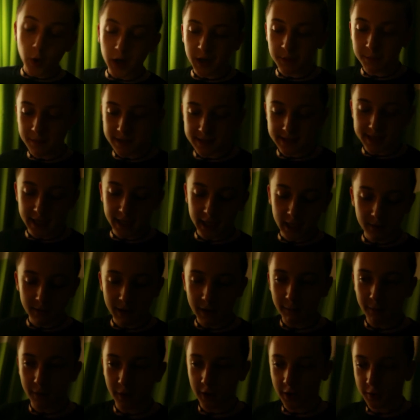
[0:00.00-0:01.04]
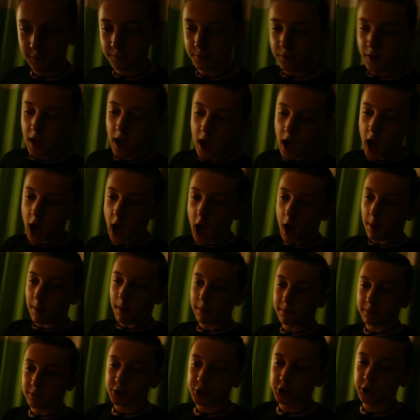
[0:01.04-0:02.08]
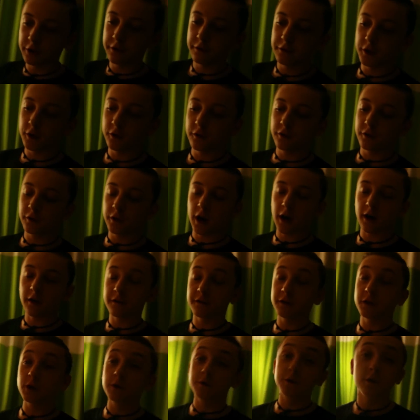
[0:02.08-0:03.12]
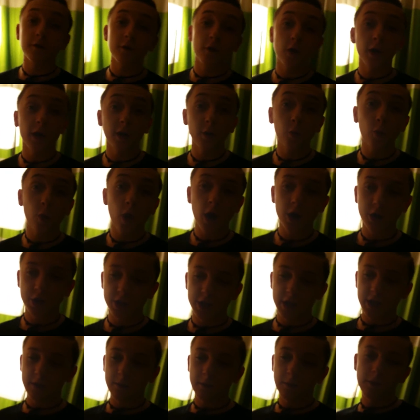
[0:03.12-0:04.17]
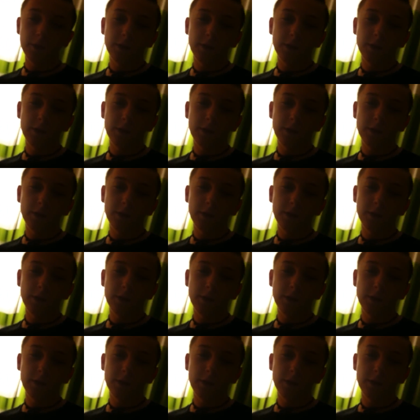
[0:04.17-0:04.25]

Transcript: rookie mistake on my part. Uh, I'm sure a few a few of you have already watched it,